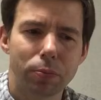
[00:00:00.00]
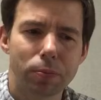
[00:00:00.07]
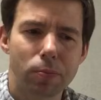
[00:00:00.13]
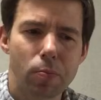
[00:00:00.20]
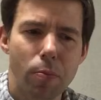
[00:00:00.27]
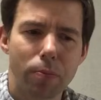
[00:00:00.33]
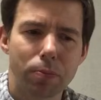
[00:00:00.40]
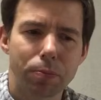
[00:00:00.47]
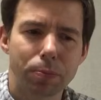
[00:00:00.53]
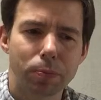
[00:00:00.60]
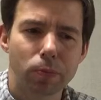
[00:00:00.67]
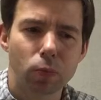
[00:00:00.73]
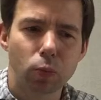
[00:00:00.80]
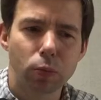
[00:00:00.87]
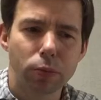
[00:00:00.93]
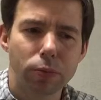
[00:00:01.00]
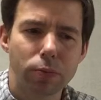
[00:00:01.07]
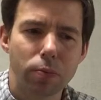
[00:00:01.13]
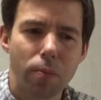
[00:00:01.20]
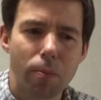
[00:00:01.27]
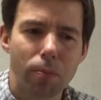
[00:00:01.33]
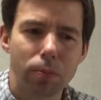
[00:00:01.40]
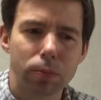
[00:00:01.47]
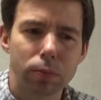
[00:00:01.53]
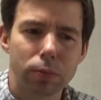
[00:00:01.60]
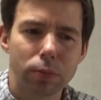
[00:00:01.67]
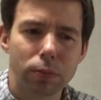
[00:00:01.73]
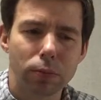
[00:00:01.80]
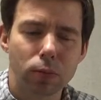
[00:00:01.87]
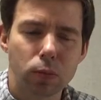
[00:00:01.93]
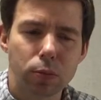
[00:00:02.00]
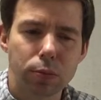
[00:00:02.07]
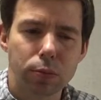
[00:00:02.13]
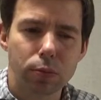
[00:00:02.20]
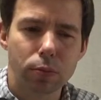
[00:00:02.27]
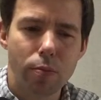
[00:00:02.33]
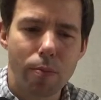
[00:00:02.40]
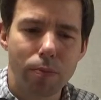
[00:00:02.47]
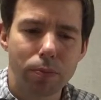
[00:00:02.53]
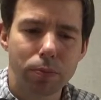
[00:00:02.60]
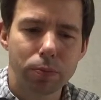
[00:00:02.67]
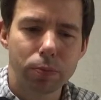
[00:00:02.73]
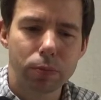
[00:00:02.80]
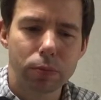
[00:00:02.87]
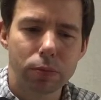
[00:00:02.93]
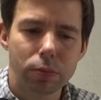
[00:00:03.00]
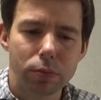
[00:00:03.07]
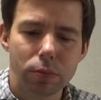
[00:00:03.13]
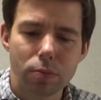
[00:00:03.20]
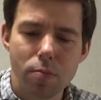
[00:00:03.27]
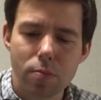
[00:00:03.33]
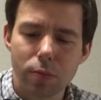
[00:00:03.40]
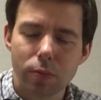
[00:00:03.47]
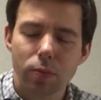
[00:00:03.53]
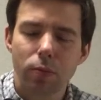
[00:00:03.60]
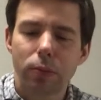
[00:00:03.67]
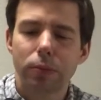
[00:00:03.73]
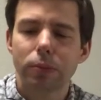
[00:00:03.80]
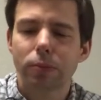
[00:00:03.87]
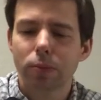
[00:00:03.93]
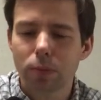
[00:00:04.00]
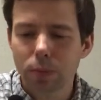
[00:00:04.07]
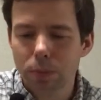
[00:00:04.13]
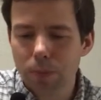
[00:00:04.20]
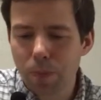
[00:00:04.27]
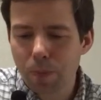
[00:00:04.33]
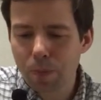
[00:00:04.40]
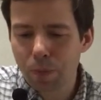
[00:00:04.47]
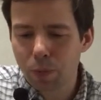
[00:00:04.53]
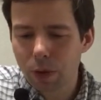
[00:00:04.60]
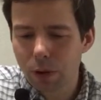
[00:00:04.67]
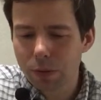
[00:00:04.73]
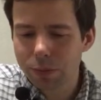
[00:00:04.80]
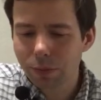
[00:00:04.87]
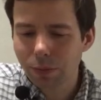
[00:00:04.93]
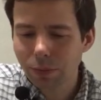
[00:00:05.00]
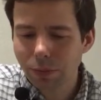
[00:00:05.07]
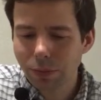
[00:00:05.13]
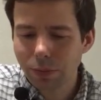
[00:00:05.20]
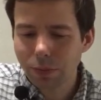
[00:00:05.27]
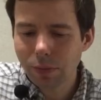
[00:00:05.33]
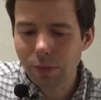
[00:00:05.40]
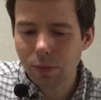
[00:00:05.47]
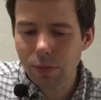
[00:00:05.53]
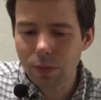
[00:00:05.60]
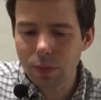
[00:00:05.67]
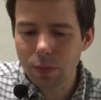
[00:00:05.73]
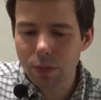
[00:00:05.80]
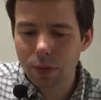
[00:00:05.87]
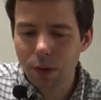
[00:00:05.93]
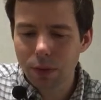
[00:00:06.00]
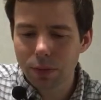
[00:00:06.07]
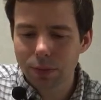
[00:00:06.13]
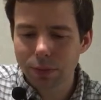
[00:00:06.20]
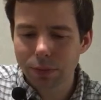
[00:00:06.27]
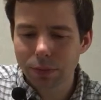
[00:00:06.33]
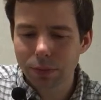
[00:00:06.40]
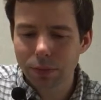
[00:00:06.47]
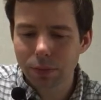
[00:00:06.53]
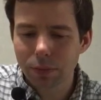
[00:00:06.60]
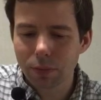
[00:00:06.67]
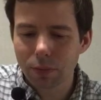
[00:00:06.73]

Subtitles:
(silence)